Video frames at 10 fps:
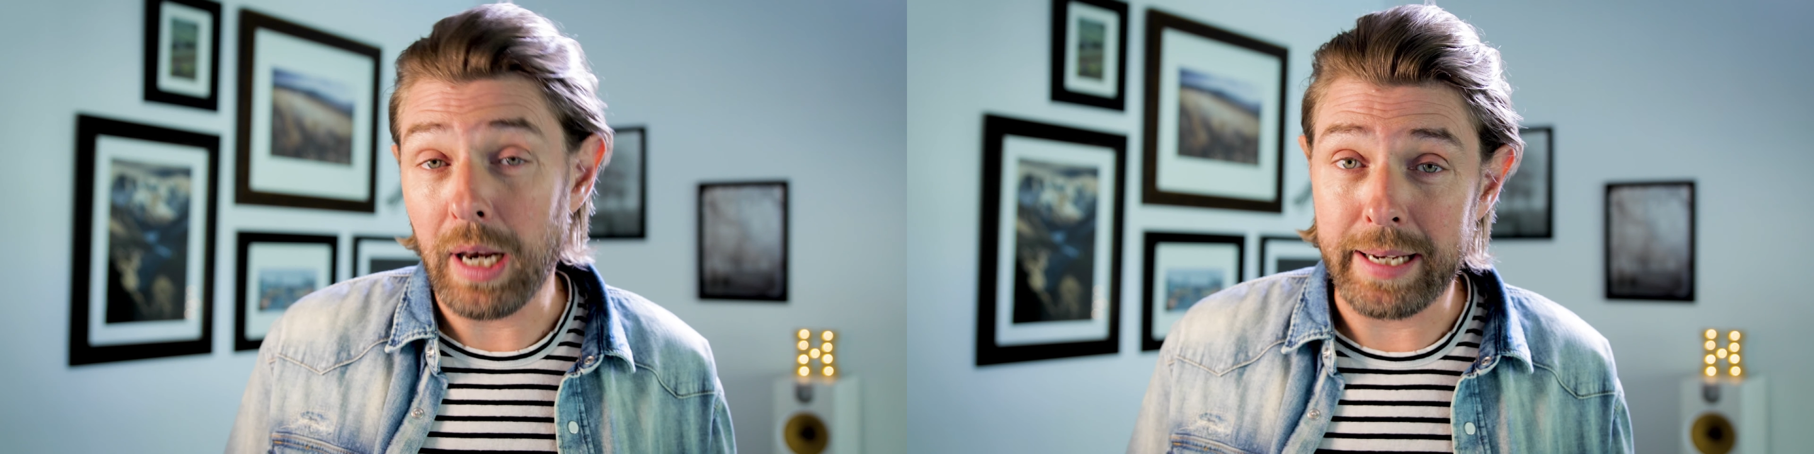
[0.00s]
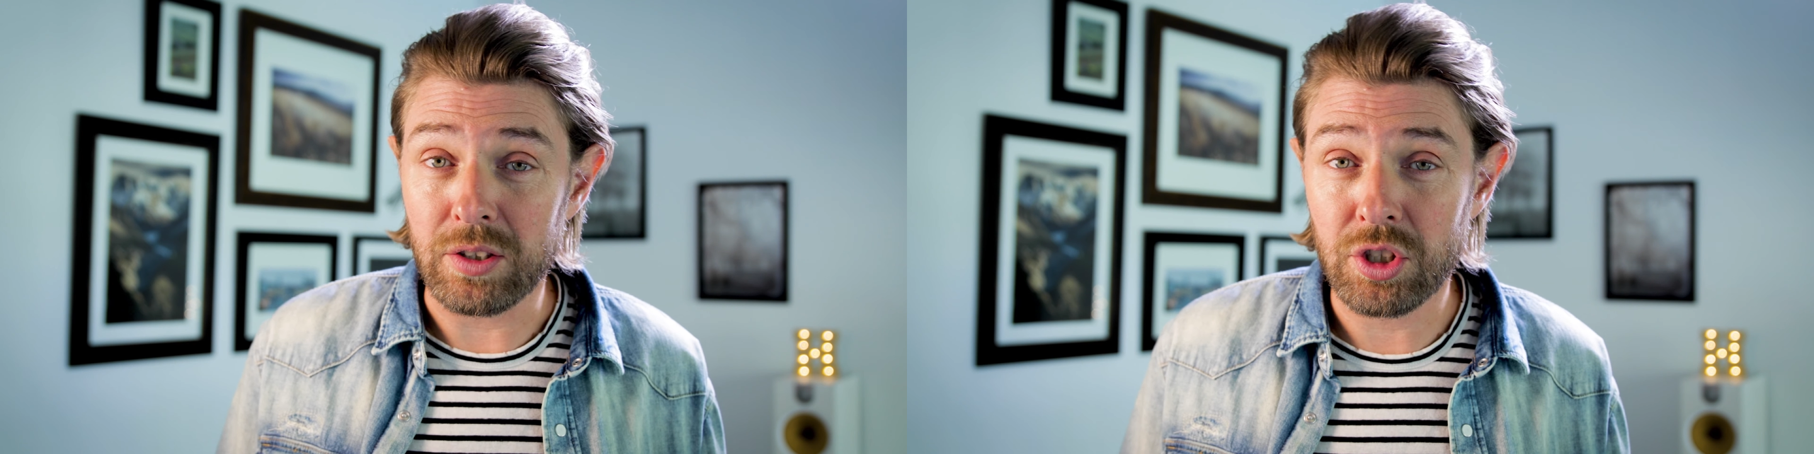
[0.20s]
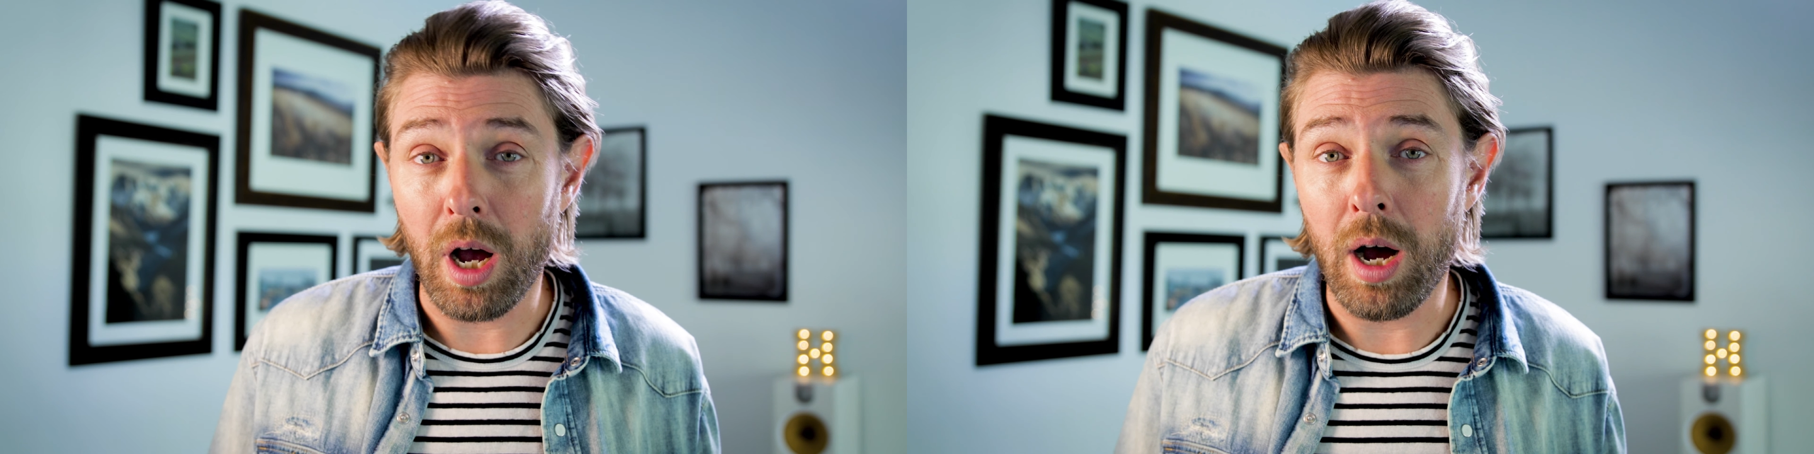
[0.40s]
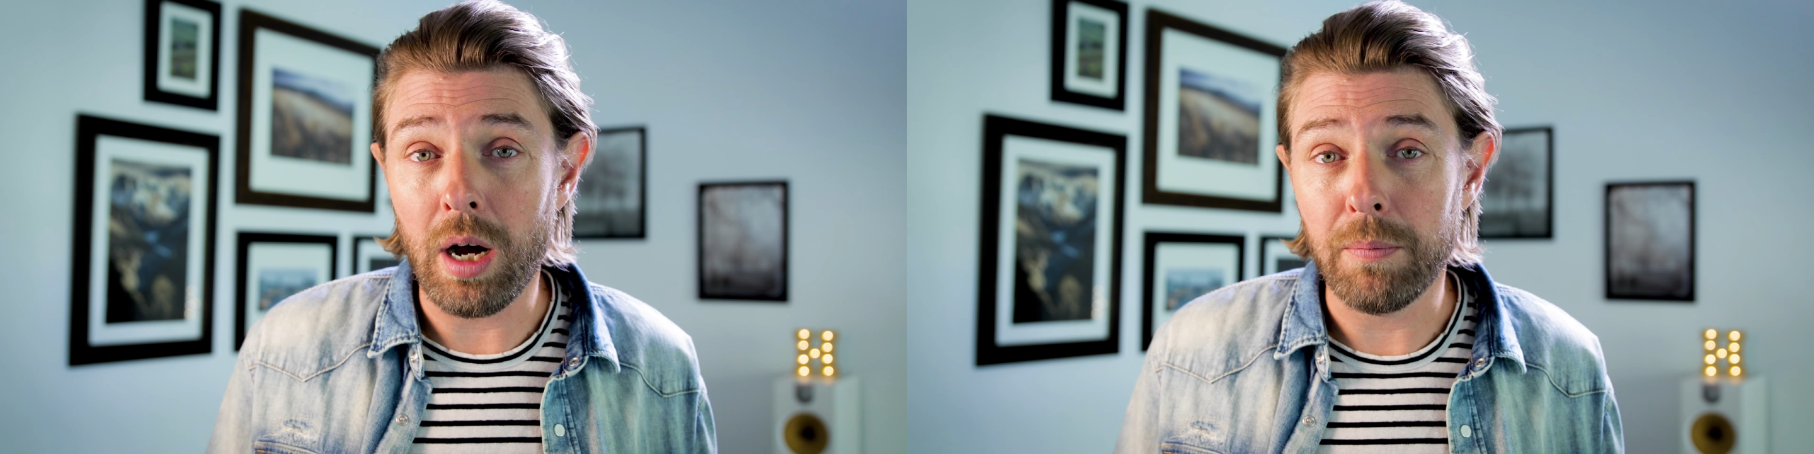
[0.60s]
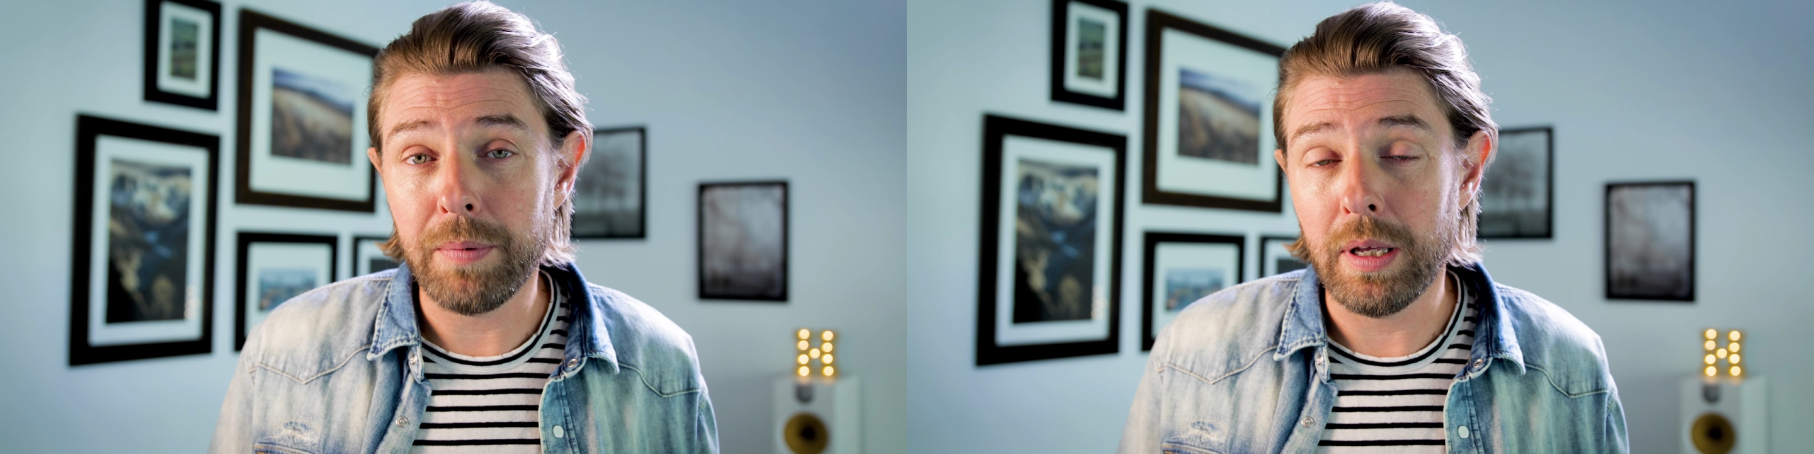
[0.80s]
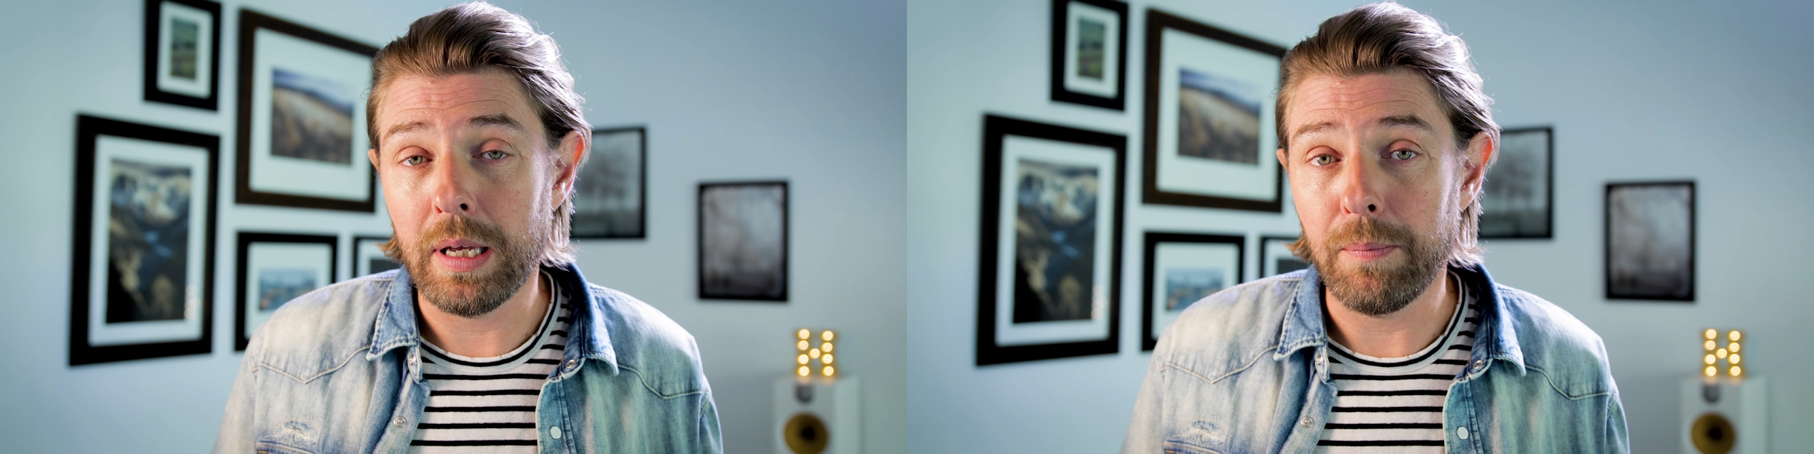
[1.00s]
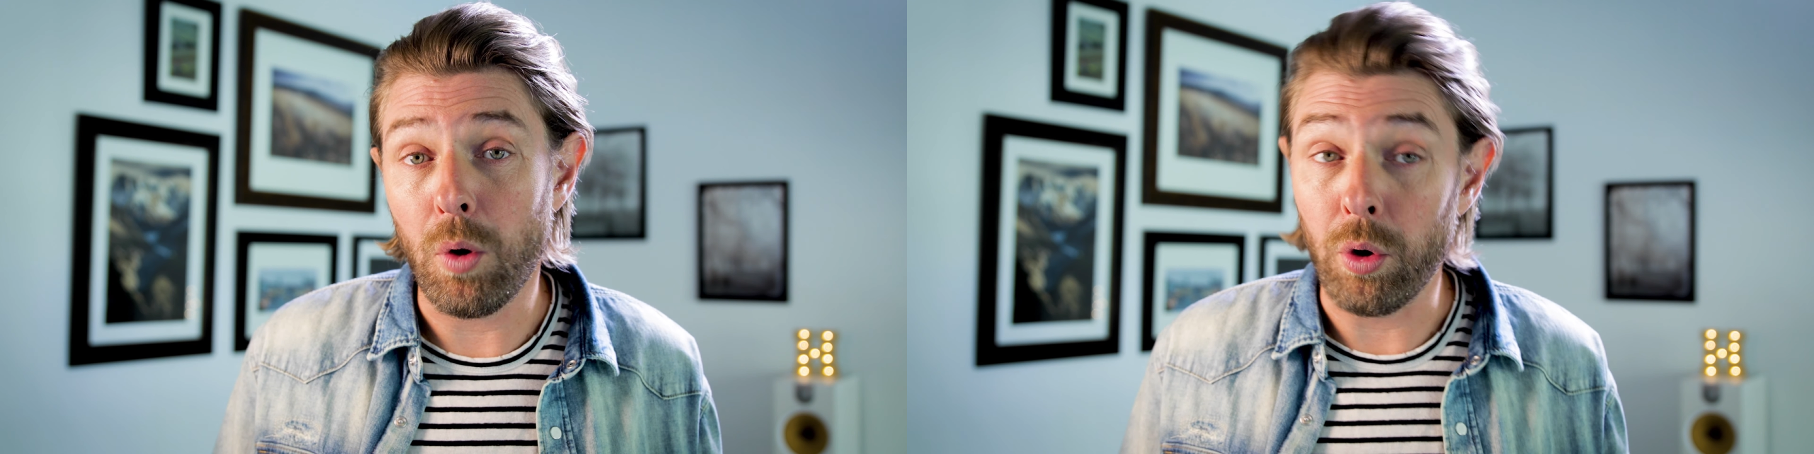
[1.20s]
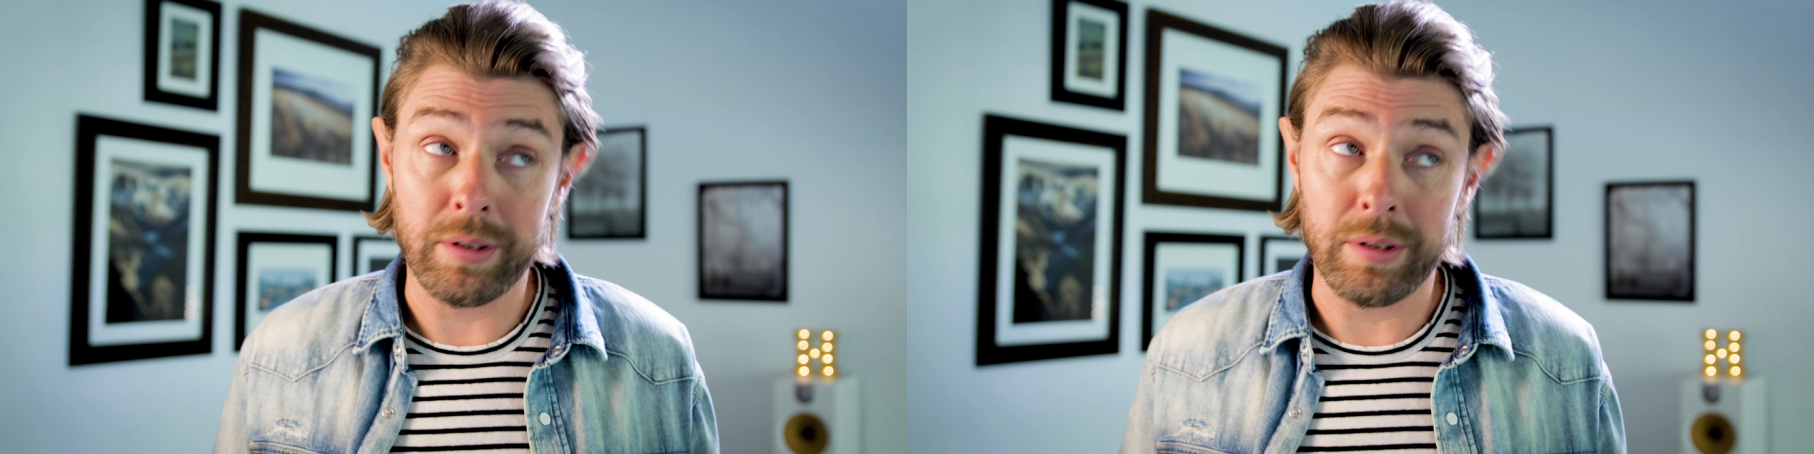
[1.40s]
lights are, or